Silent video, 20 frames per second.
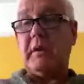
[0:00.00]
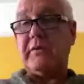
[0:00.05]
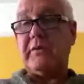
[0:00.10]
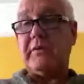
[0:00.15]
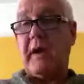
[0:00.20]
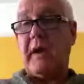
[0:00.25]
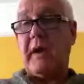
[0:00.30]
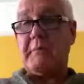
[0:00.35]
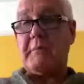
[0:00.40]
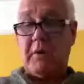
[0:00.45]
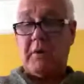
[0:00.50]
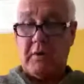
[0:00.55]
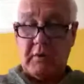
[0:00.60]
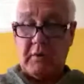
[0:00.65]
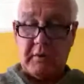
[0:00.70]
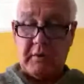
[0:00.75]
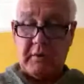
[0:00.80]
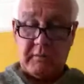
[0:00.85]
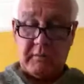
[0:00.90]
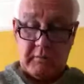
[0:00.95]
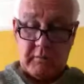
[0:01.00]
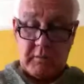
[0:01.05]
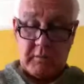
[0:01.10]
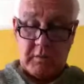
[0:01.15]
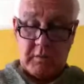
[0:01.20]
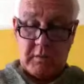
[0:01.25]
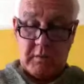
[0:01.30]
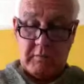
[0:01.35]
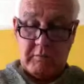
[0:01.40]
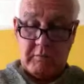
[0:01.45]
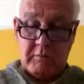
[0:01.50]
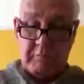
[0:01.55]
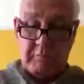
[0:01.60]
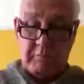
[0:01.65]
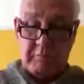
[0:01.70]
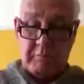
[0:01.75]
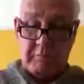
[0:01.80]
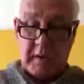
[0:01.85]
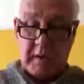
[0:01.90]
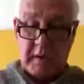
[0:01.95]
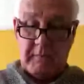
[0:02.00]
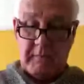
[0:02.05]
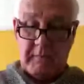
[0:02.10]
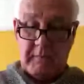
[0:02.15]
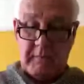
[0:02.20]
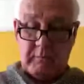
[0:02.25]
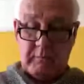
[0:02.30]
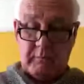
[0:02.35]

and has come along and bought it.